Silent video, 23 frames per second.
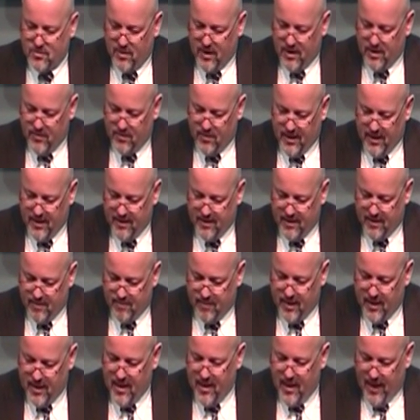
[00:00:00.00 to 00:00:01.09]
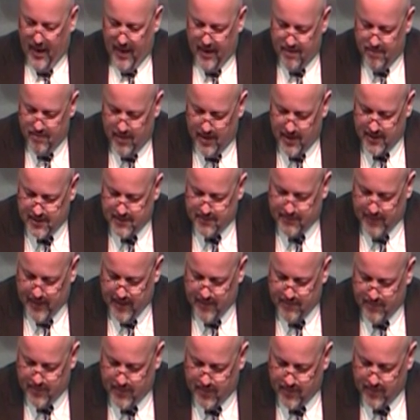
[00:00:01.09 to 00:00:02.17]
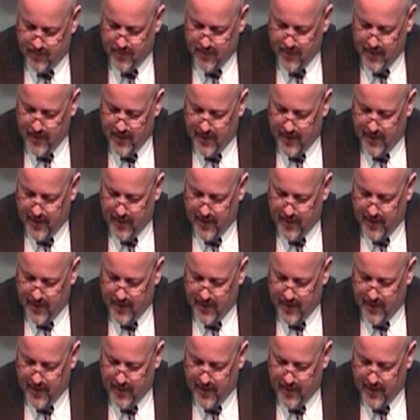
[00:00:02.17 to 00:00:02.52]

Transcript: went with him, and much people.